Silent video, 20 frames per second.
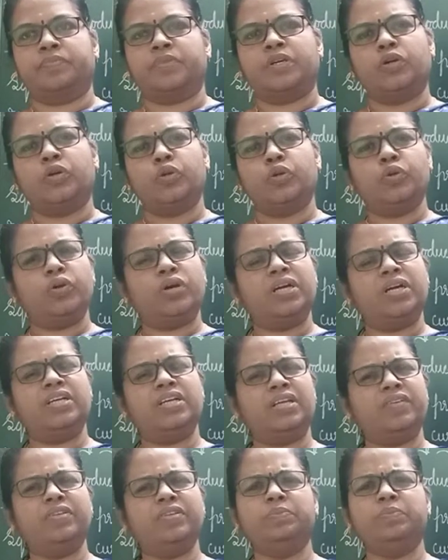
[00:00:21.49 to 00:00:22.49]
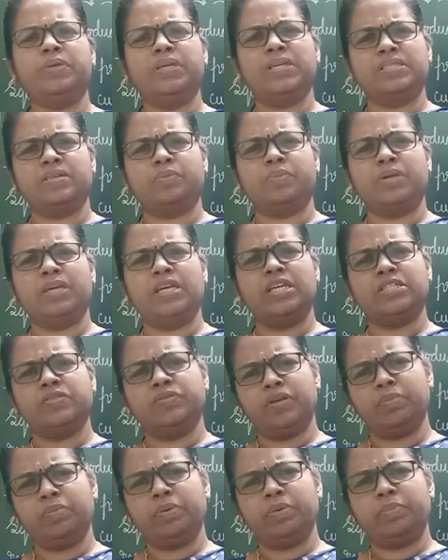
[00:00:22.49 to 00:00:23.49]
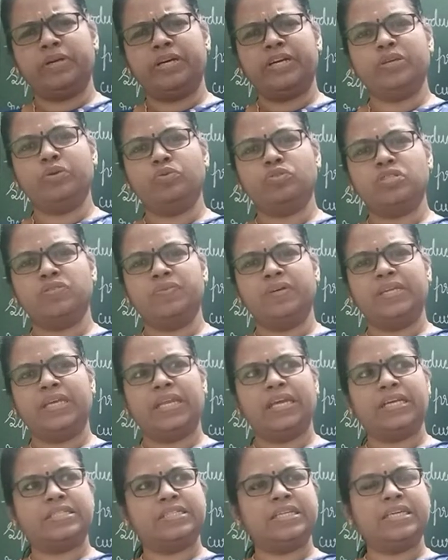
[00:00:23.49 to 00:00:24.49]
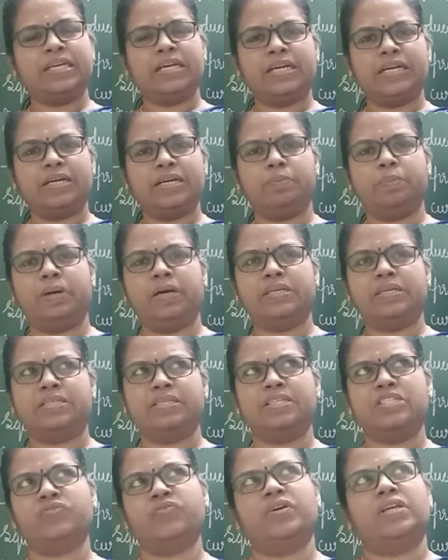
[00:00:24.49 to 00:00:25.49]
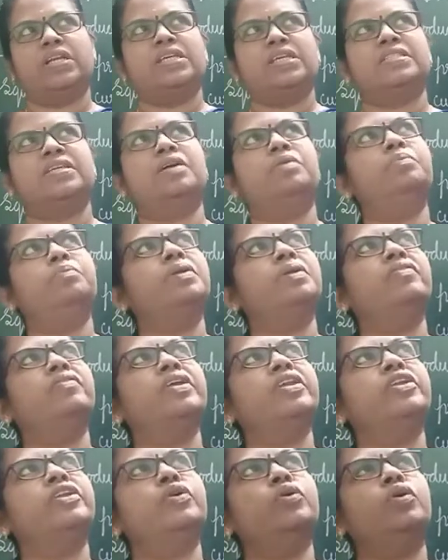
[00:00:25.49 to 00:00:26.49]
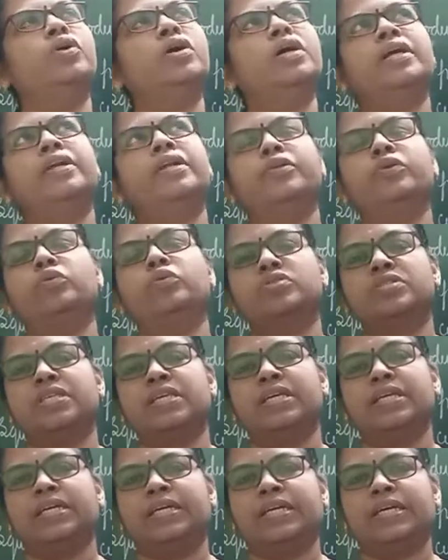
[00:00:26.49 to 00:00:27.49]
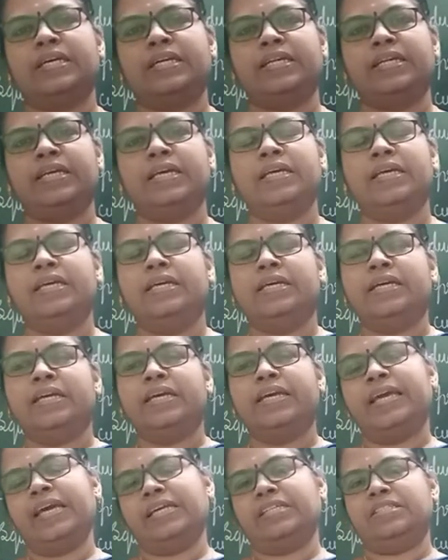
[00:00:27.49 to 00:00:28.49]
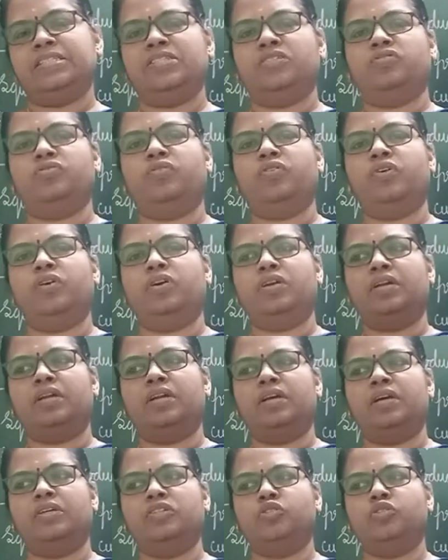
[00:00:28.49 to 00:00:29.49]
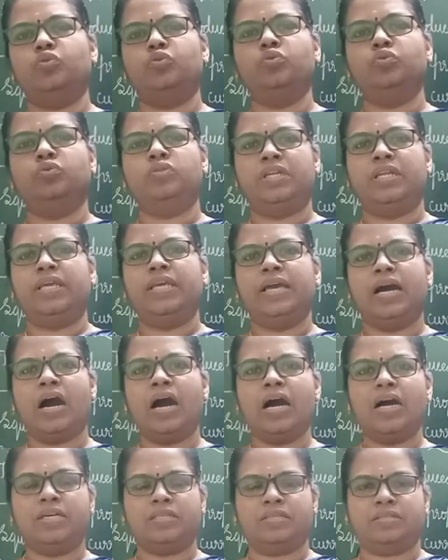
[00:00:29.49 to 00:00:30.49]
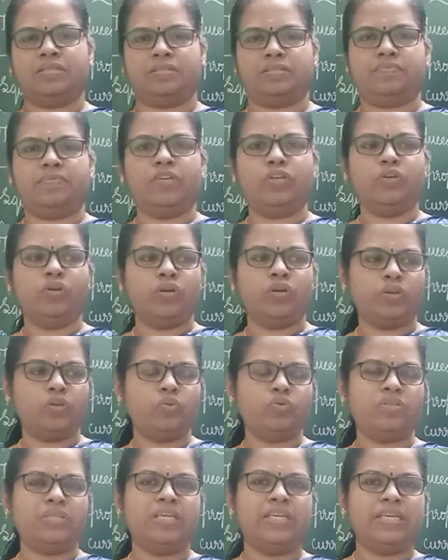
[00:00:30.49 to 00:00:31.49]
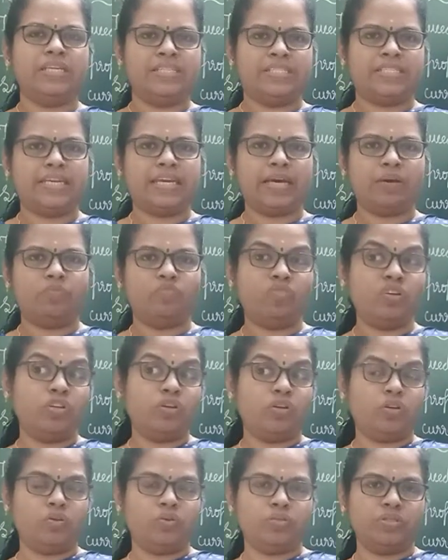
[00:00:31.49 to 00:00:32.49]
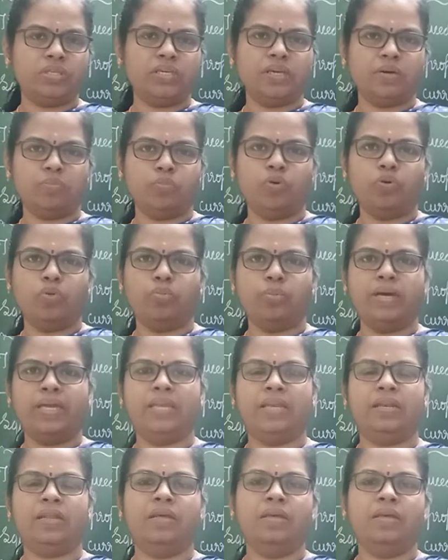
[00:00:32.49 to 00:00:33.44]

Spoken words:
Do you agree with me? Some heat will be produced when electric current passes. For example, when you are using a gadget for 2-3 hours, when you are using a tab, when you are using a mobile,